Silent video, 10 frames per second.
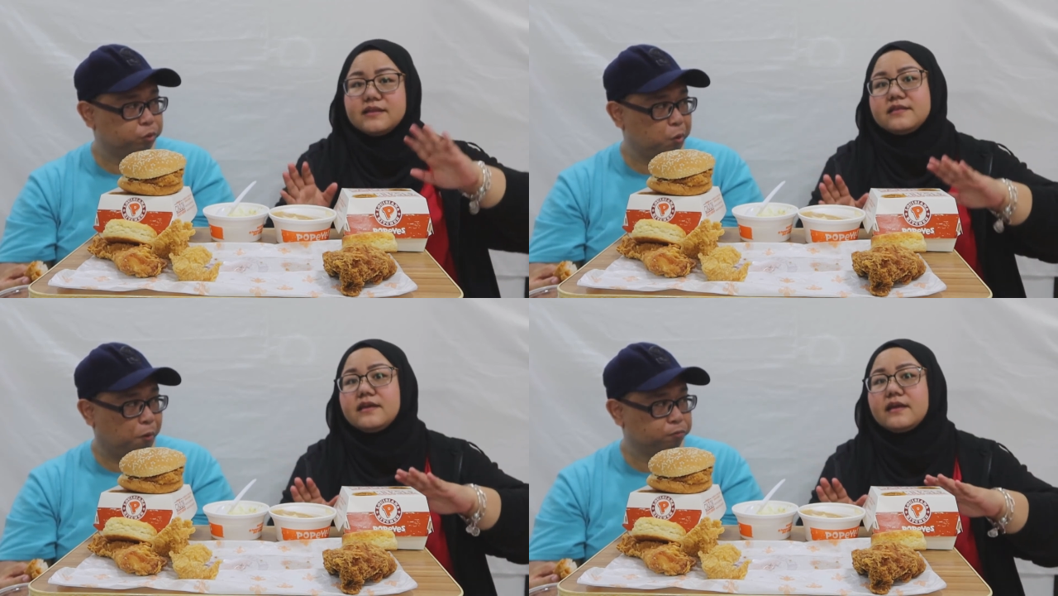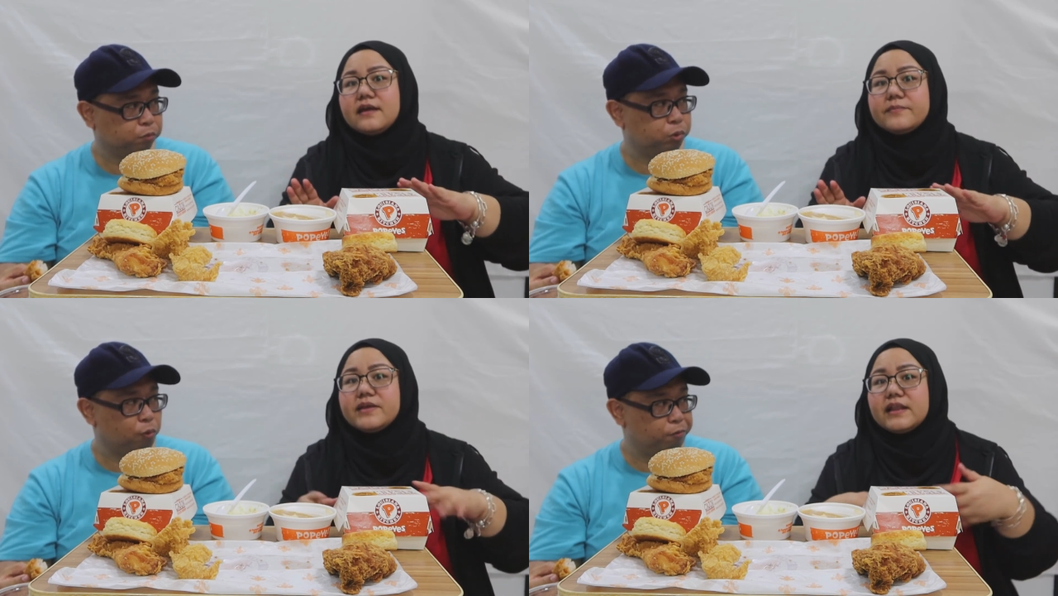Speaker 1: anything. I
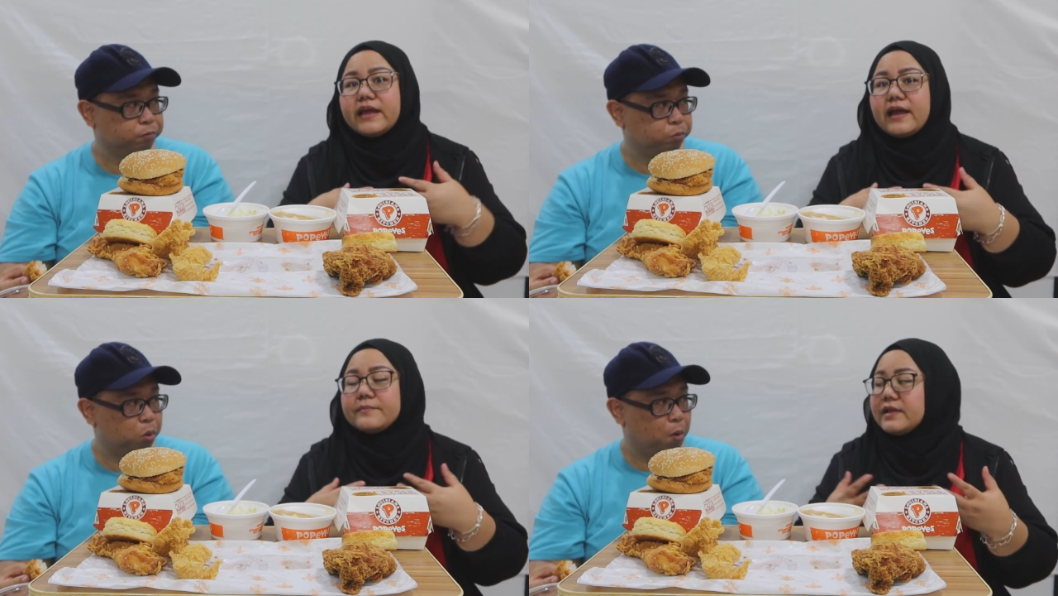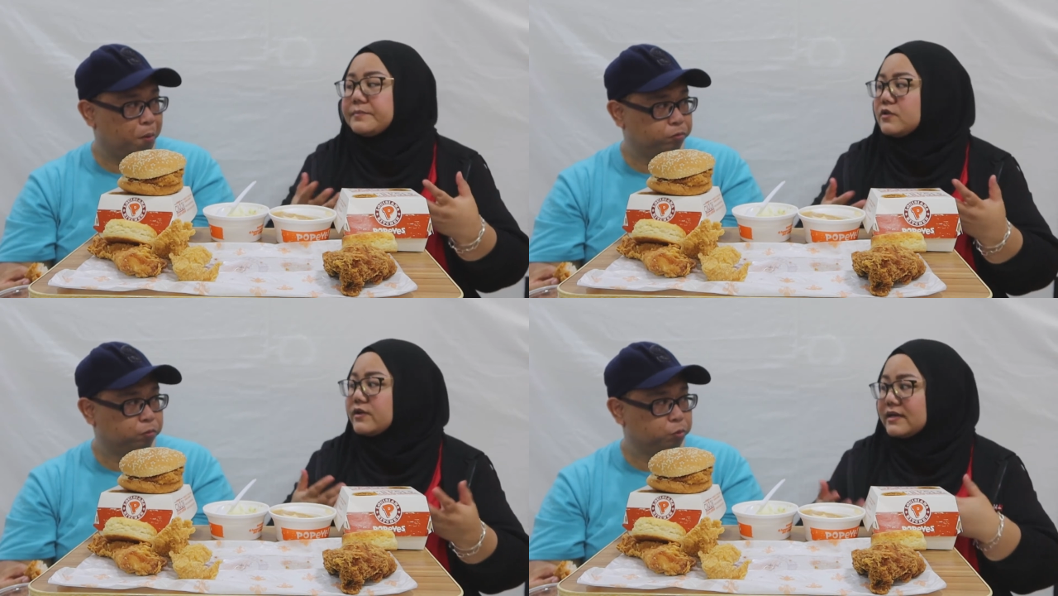mean, like, I'm,
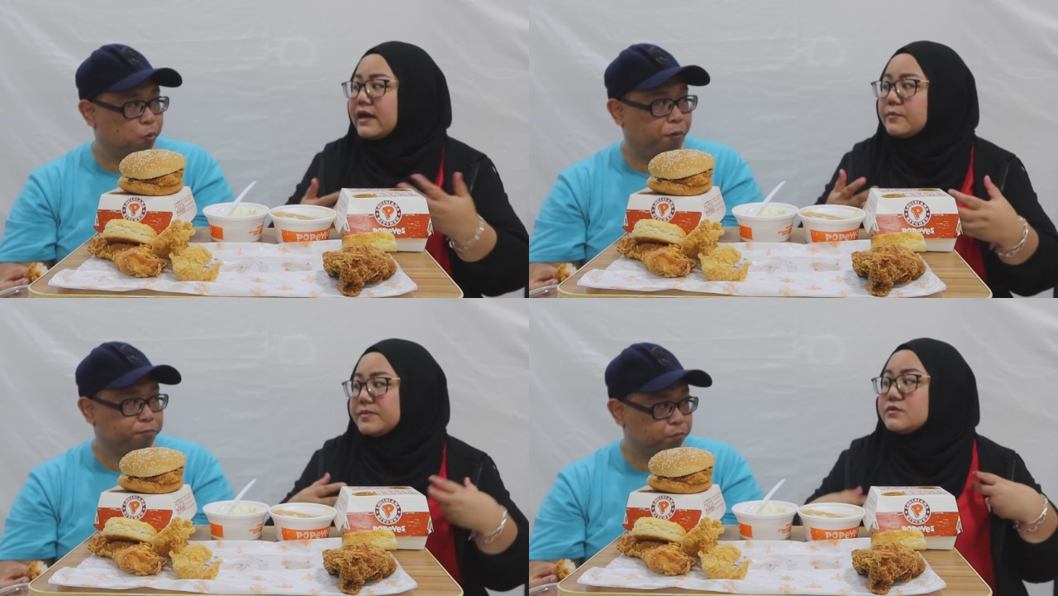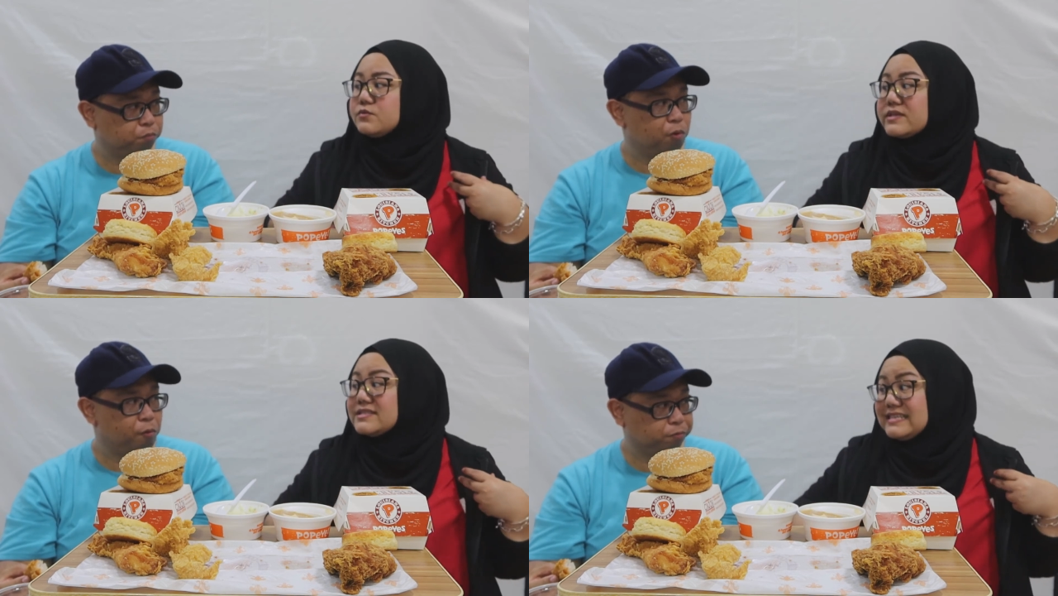I'm not the kind of person
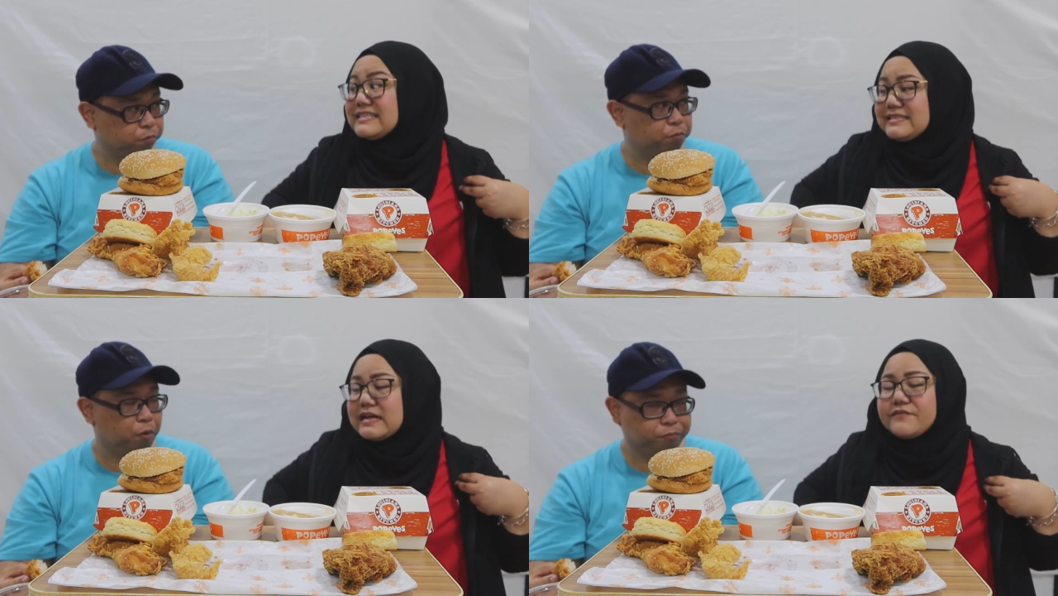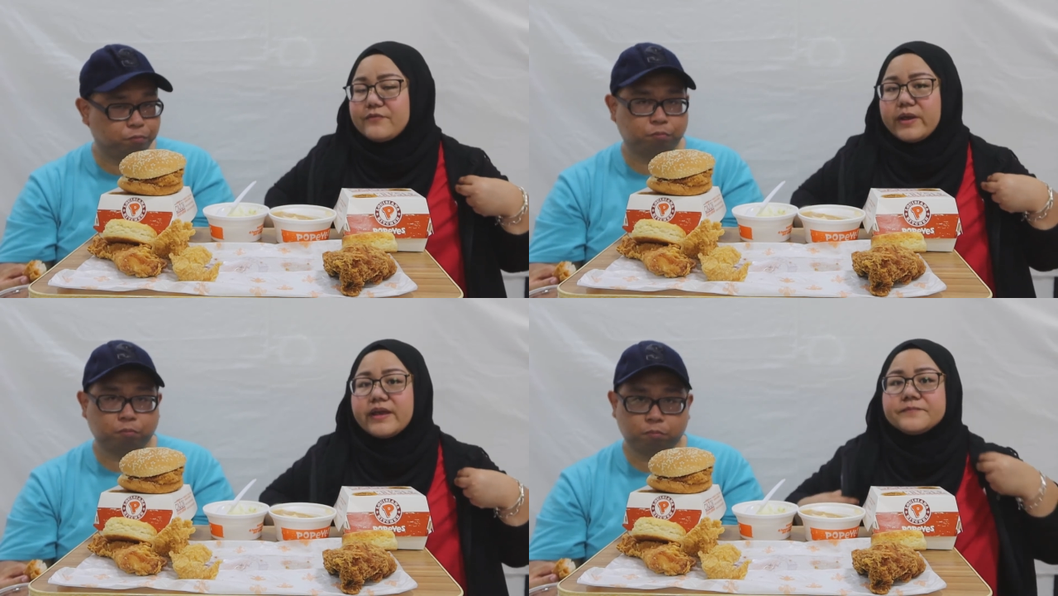who sees stuff,
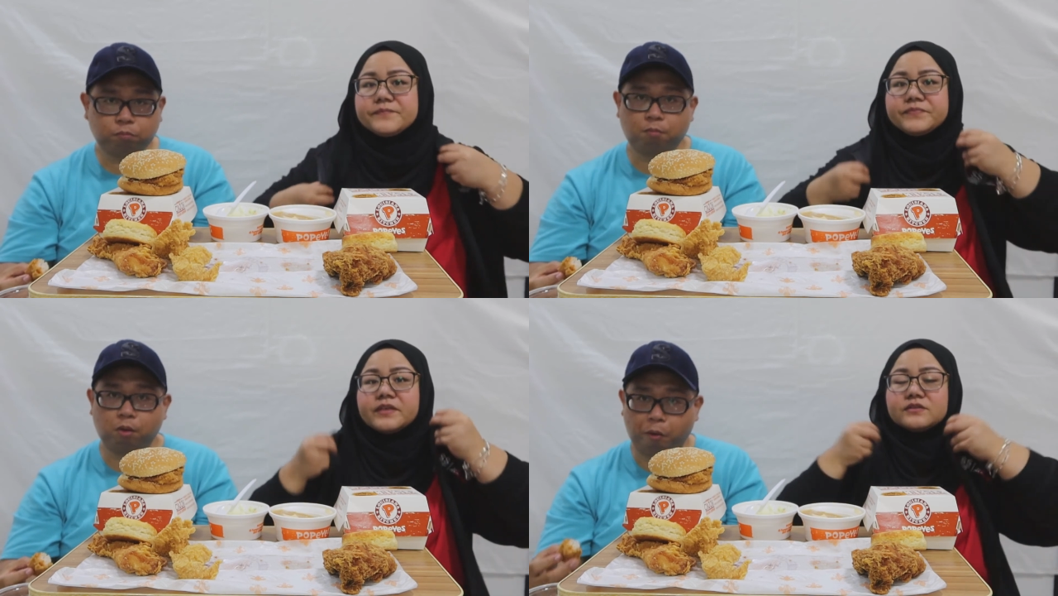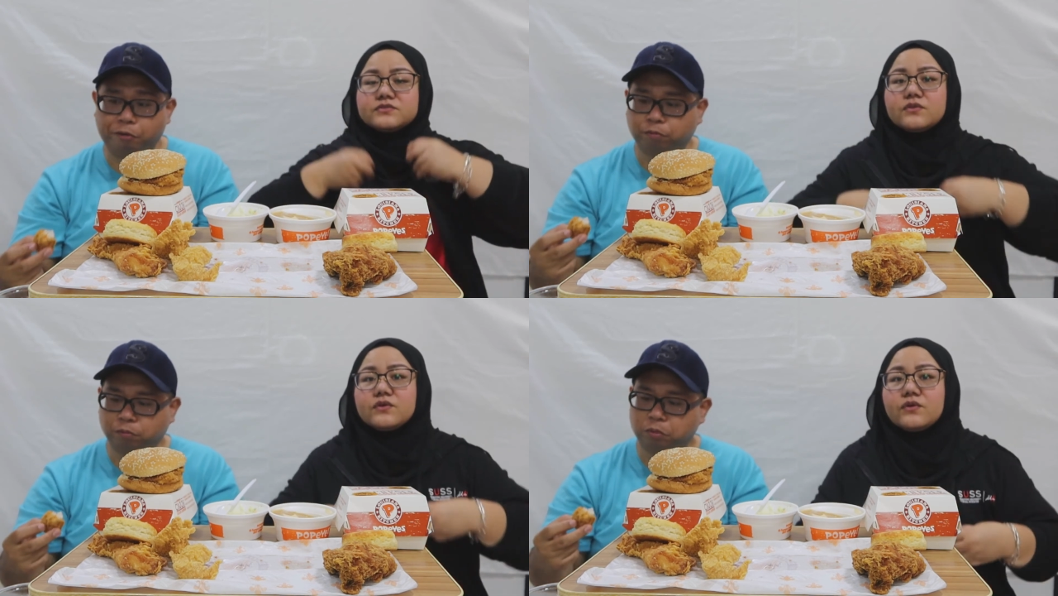right?
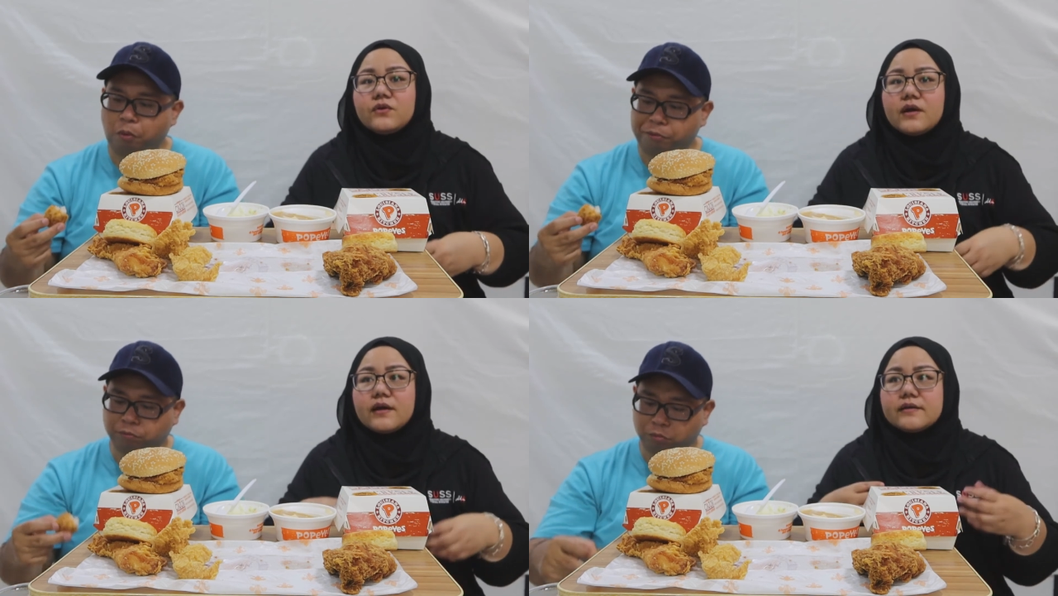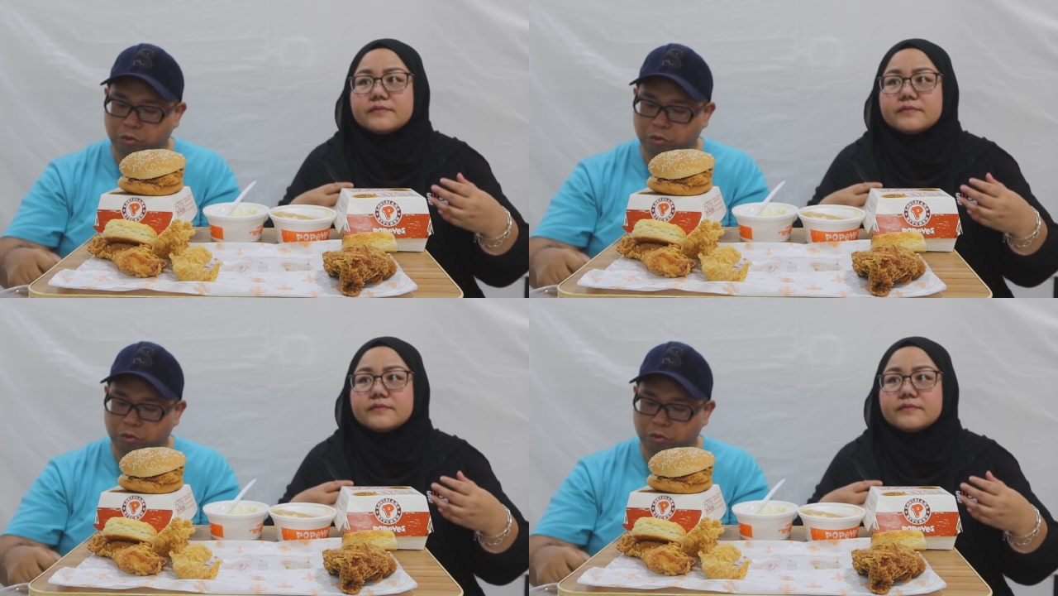So,